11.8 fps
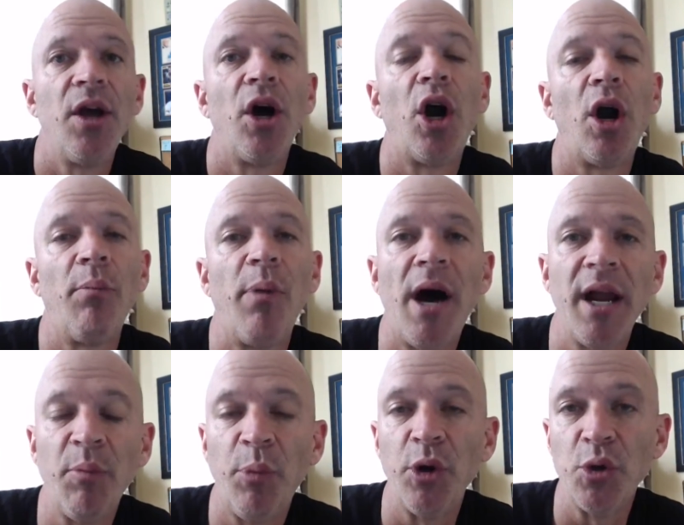Our
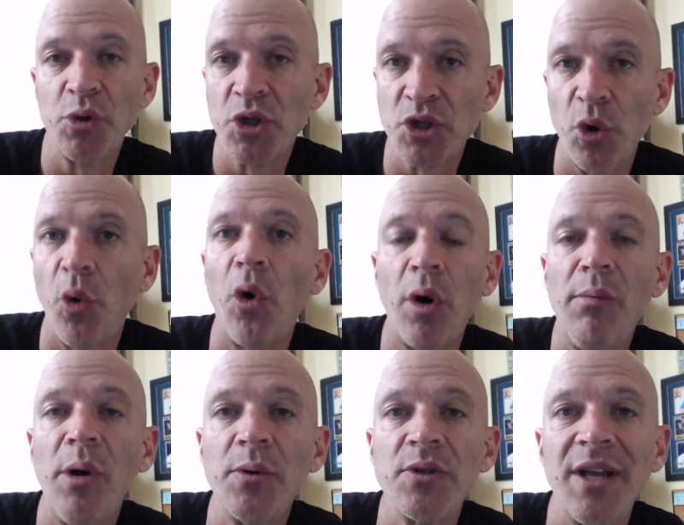body produces the
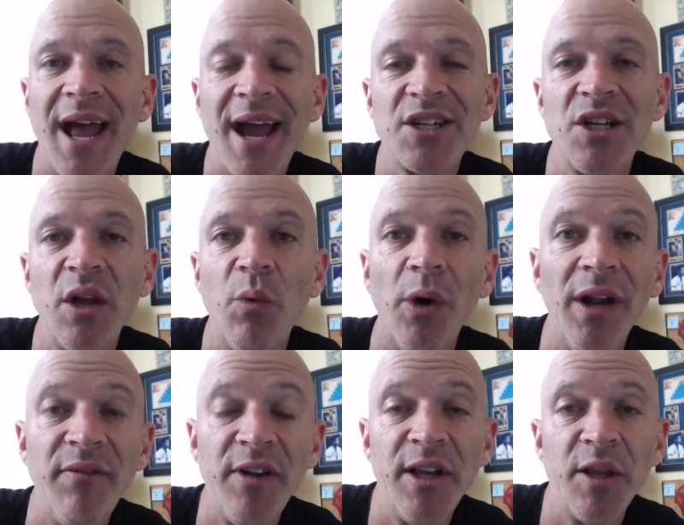hormones that actually we're
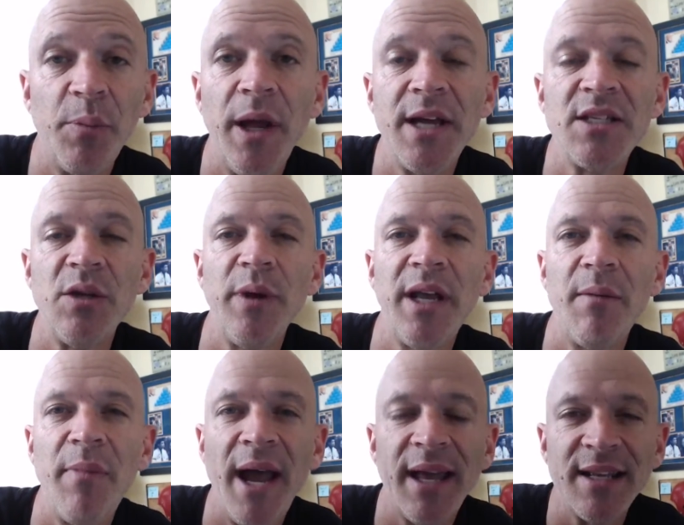living in the place, and we come
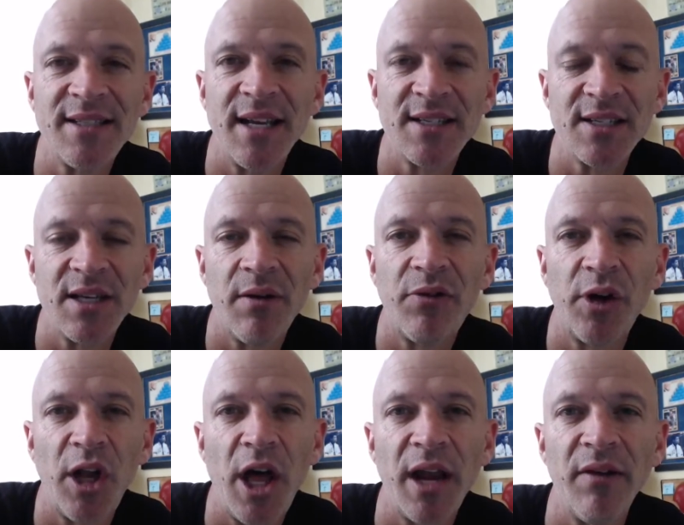back and it sets us up for a
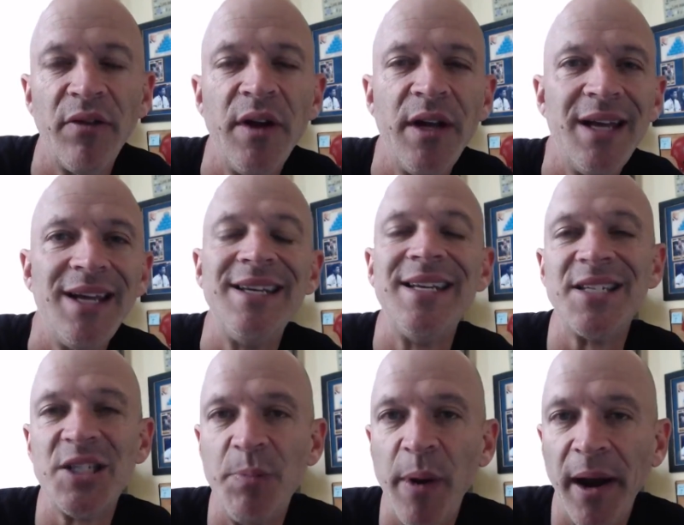lot of
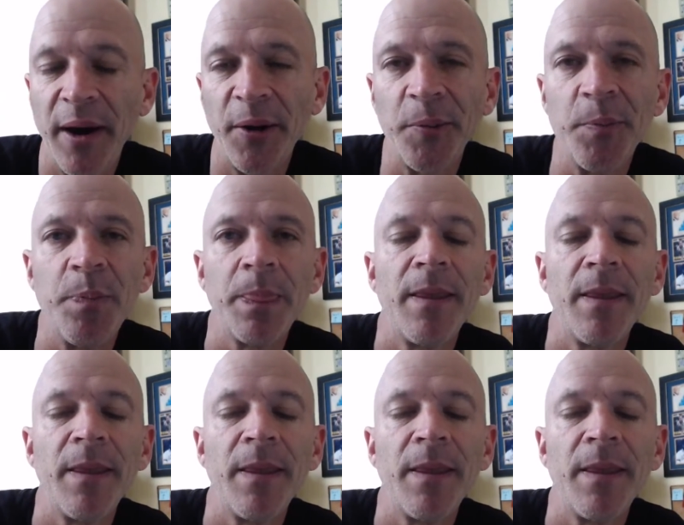despair.